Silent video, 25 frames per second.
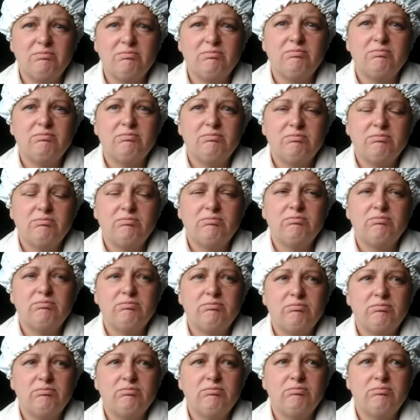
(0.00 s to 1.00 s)

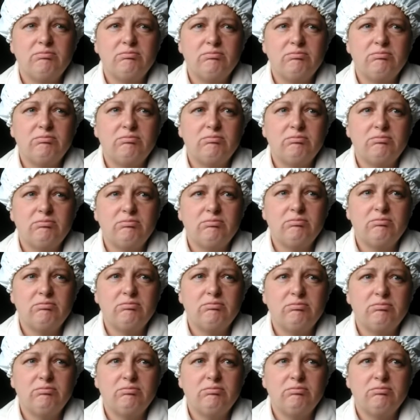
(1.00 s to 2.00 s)

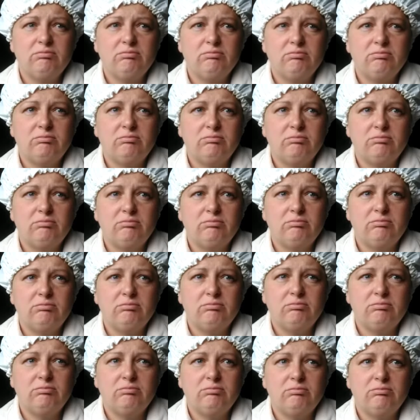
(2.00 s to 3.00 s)

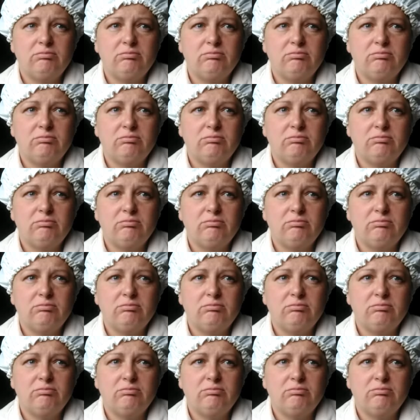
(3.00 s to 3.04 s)
No one is speaking in this clip.